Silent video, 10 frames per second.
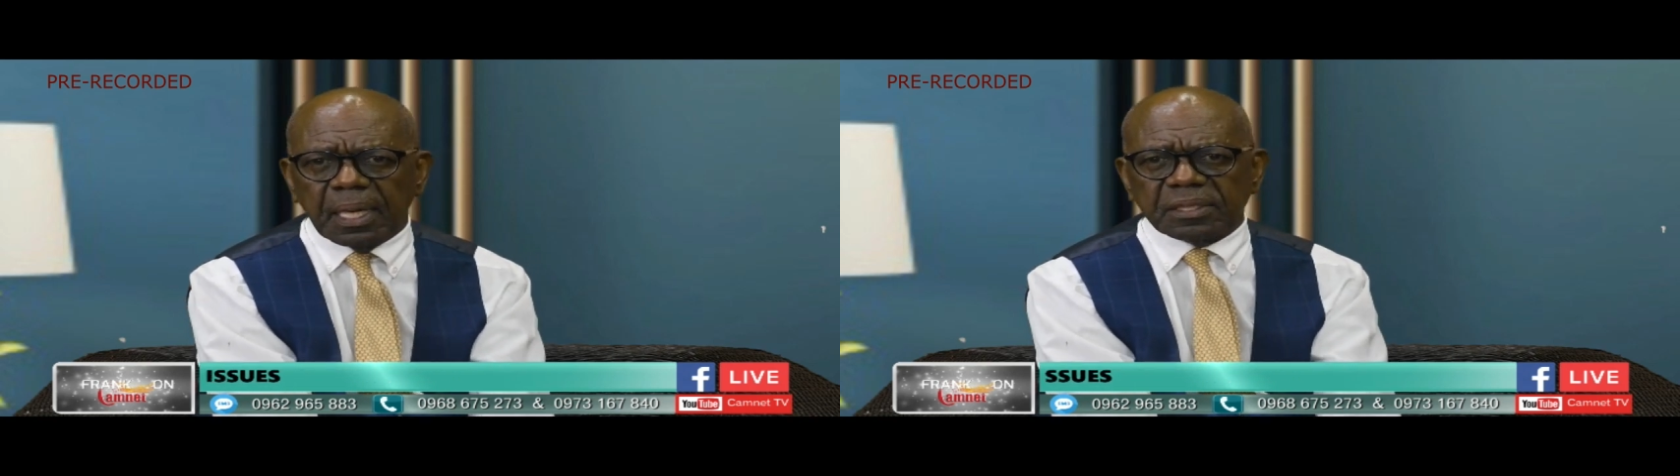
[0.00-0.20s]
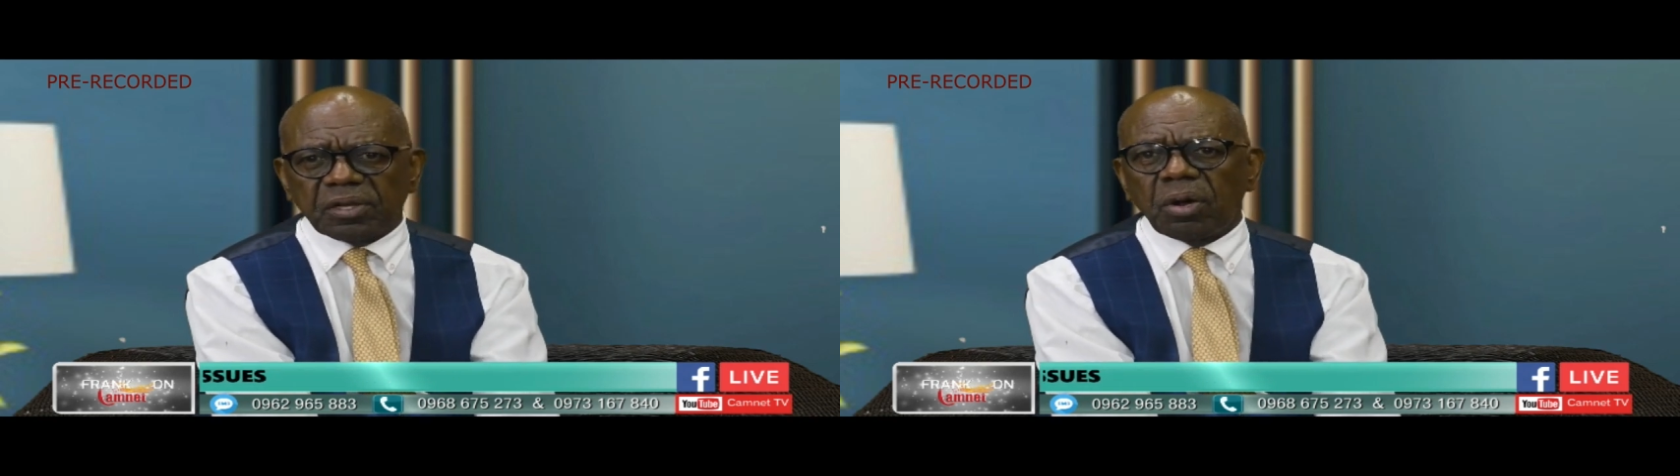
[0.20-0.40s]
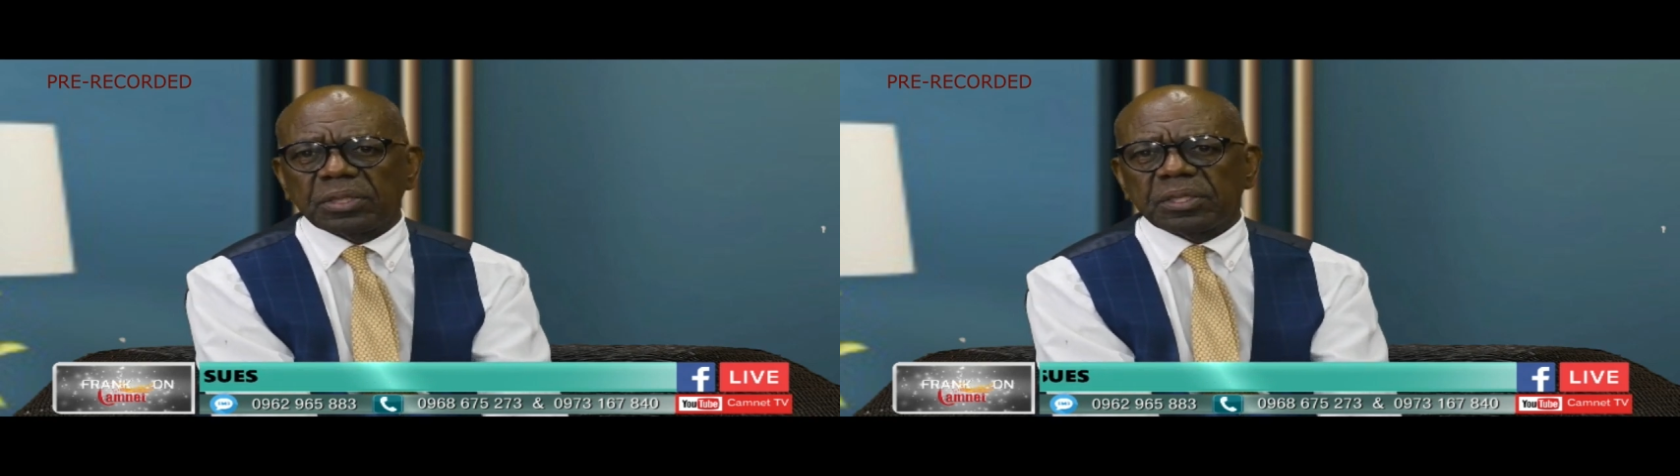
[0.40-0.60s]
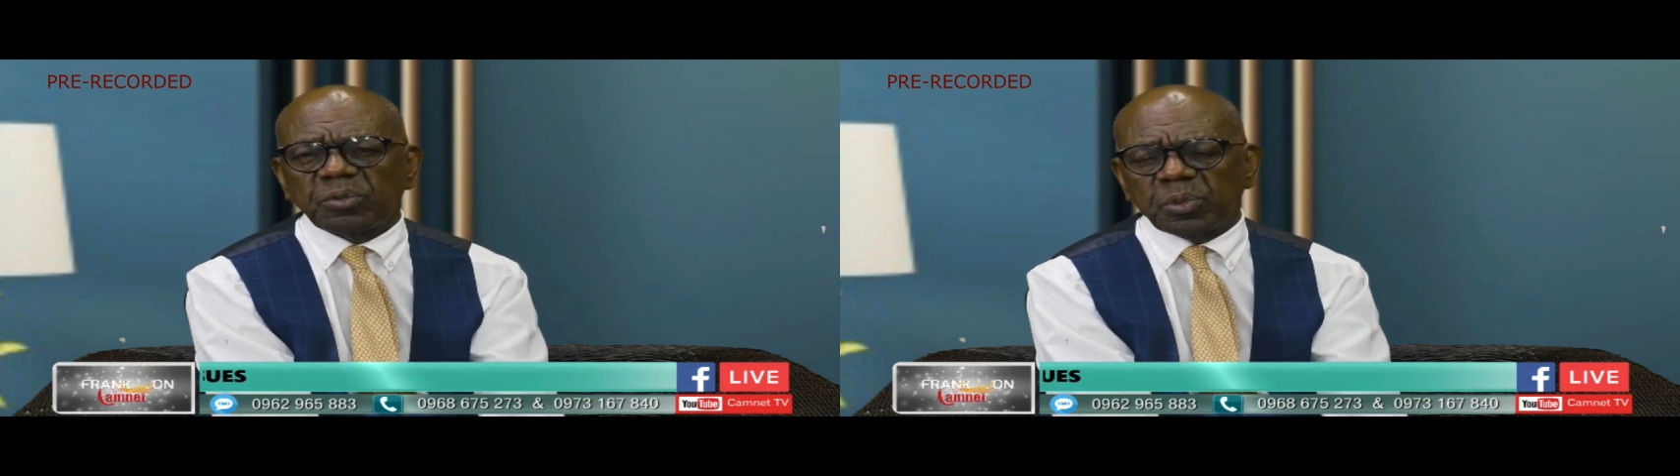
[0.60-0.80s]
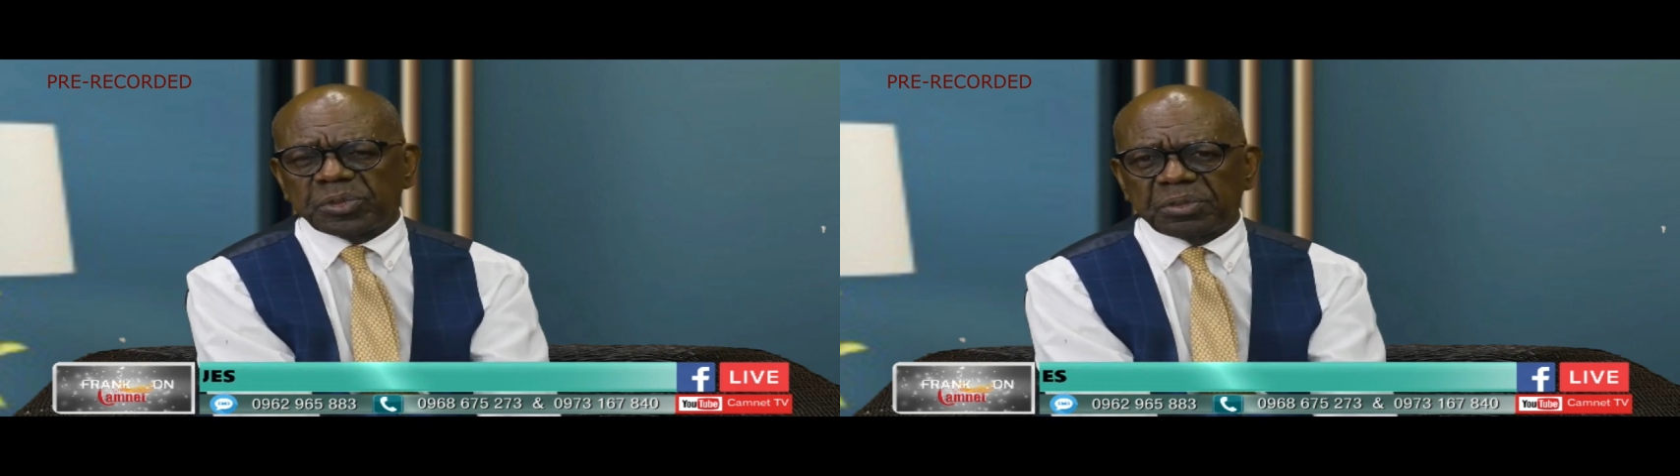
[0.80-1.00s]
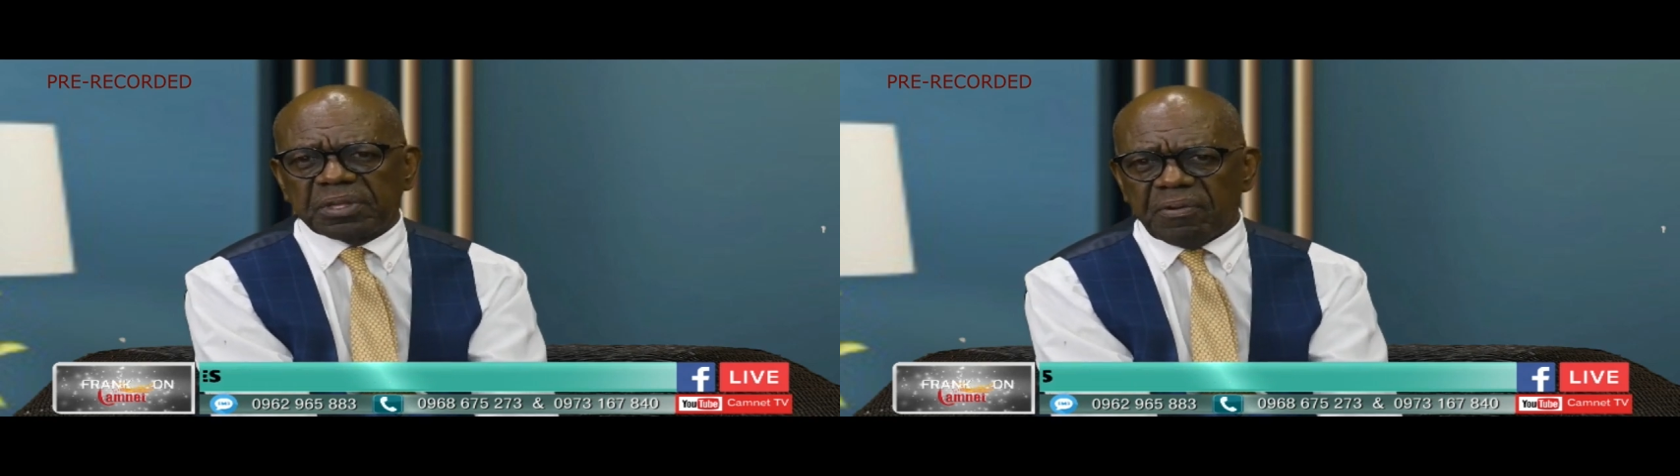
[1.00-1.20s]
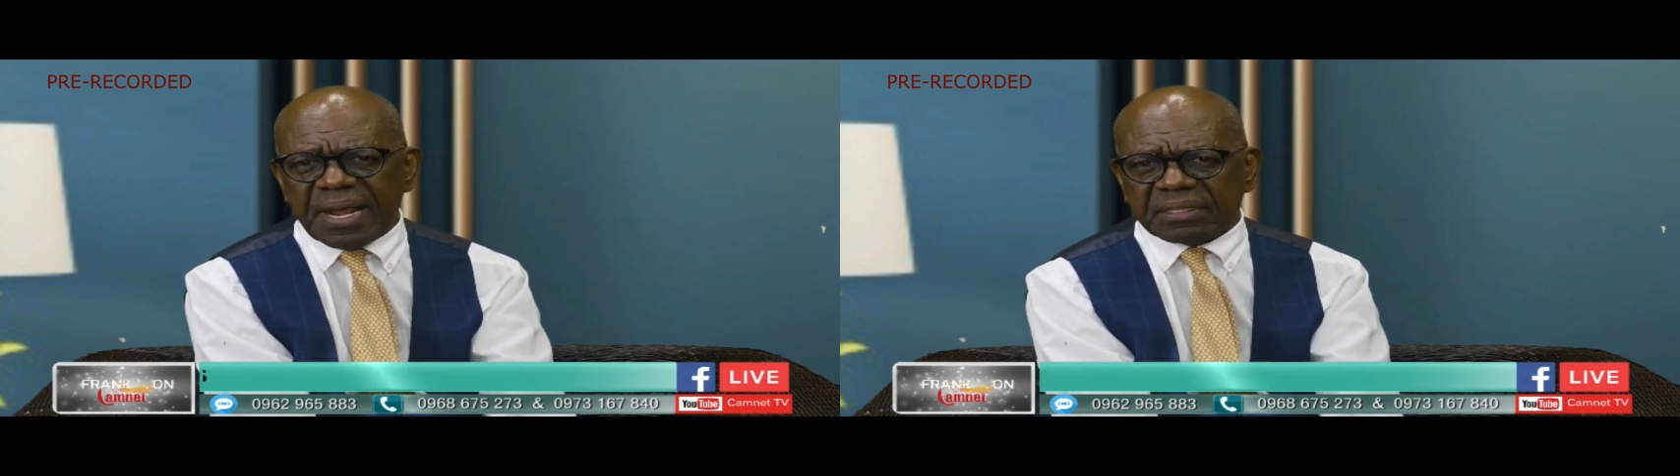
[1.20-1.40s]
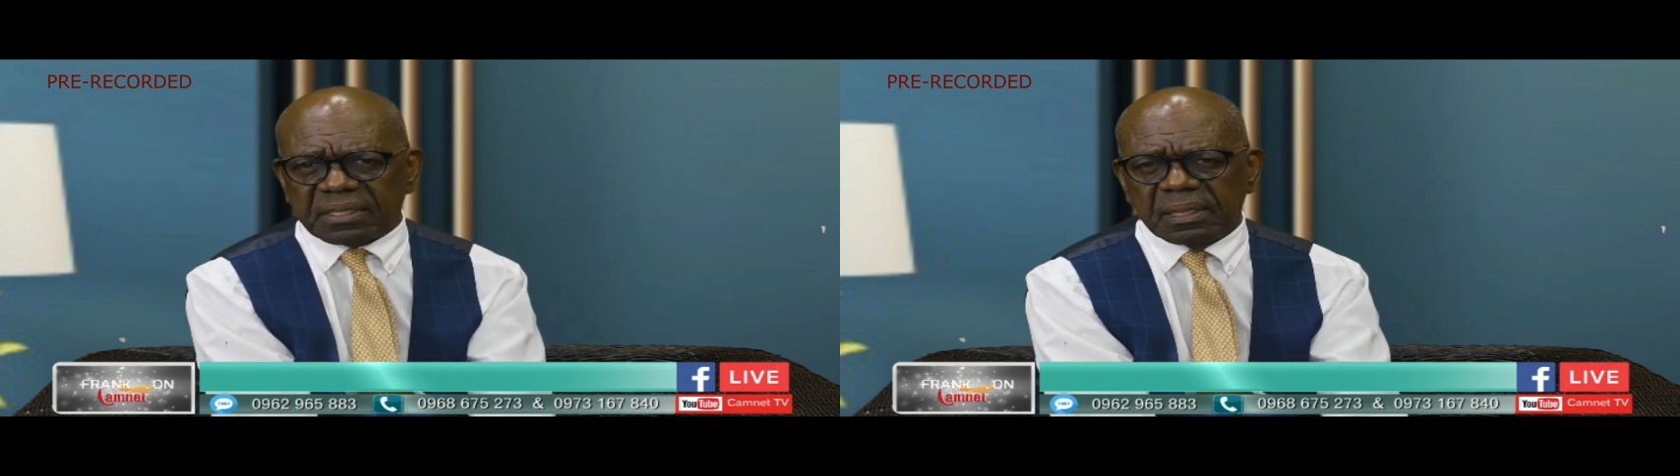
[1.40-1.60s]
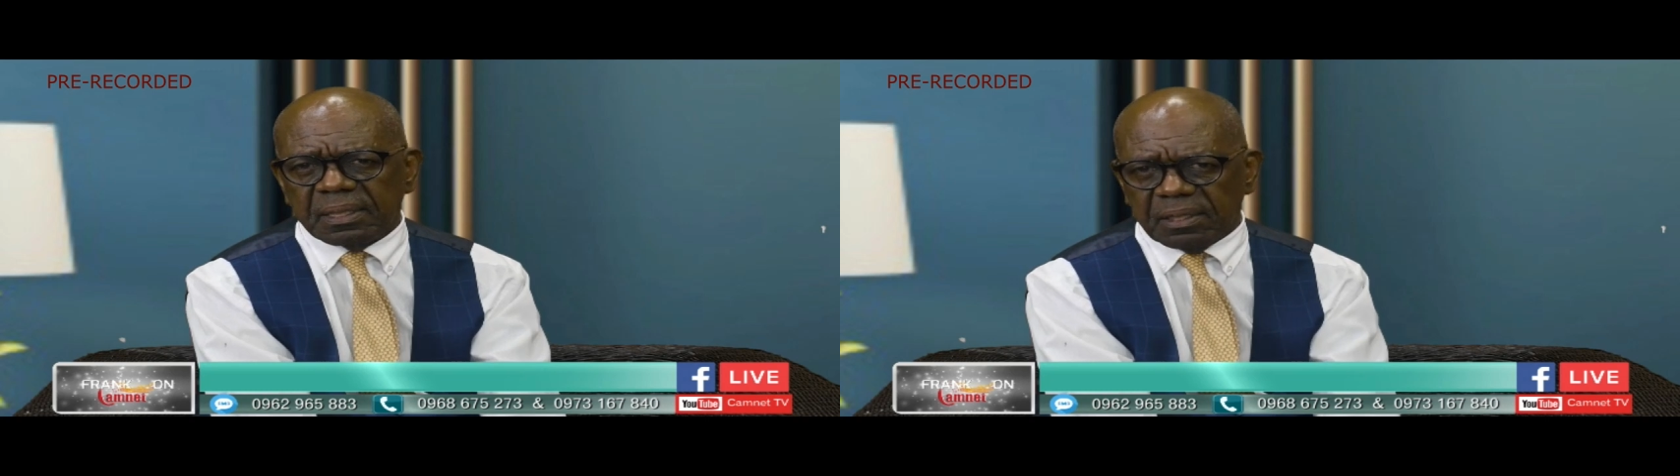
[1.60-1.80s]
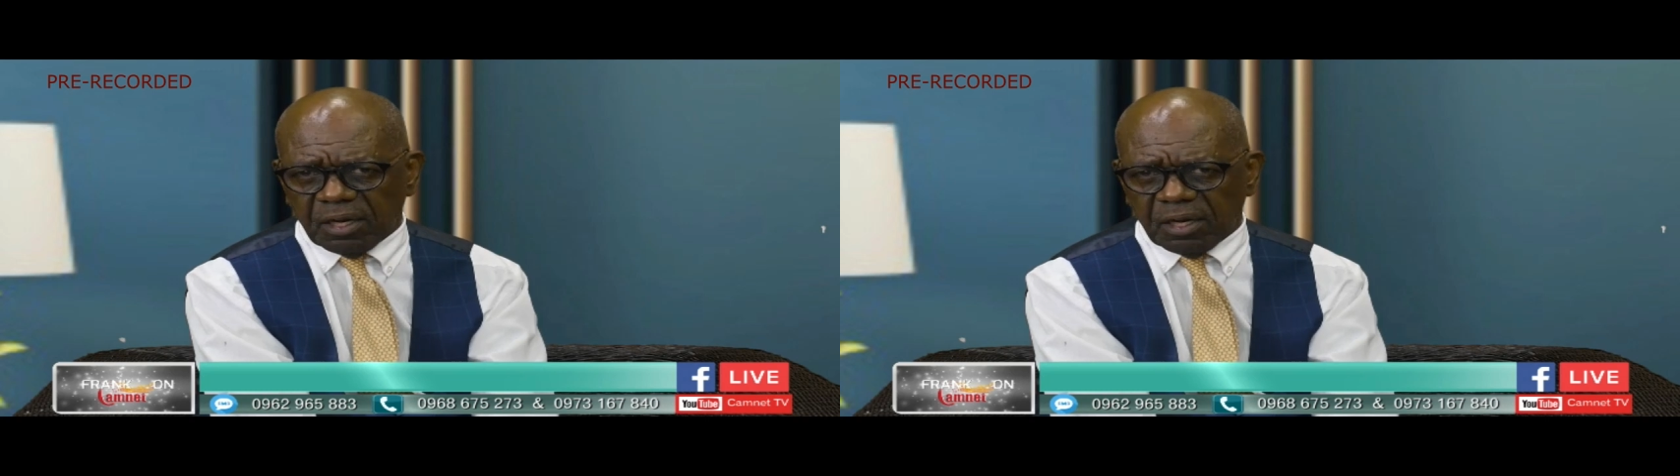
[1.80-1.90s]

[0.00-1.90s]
and God will do the rest.